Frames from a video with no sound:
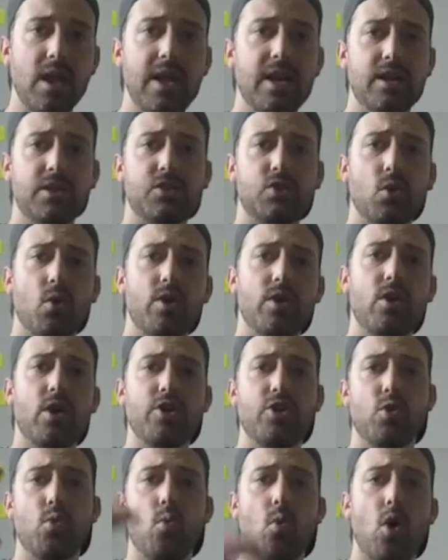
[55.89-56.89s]
assorted
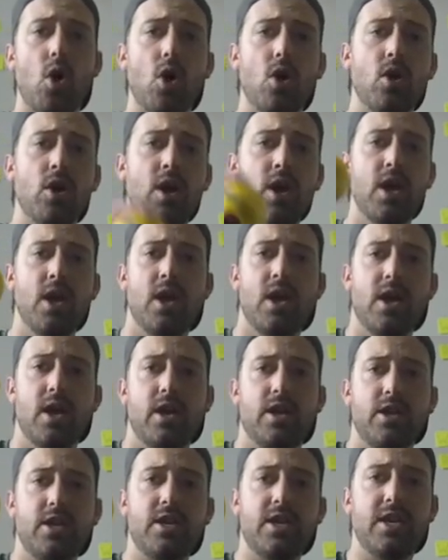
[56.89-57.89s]
on your wall,
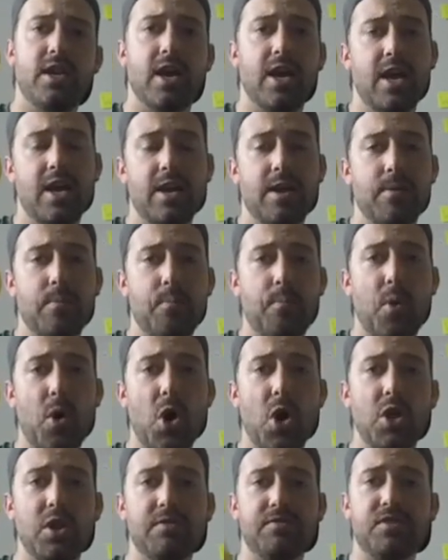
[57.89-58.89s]
you need a
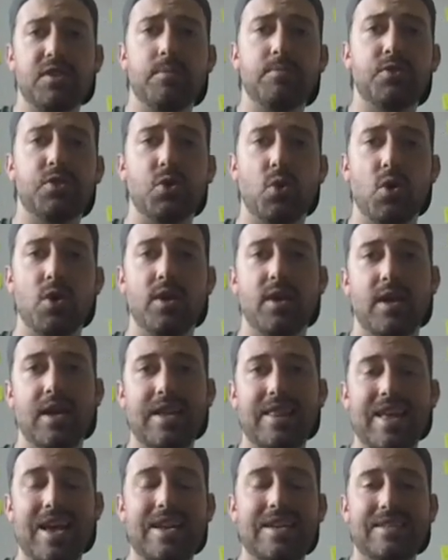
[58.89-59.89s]
ball of some sort,
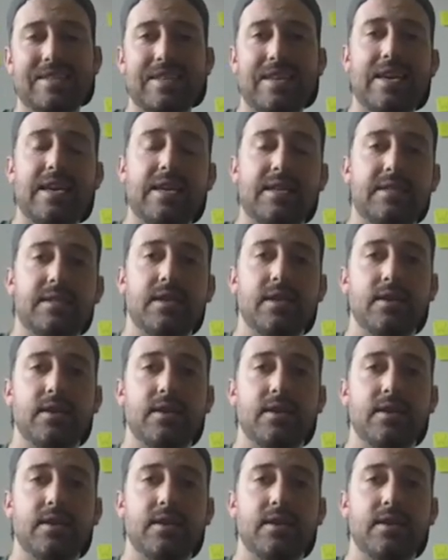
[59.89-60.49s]
and that is it.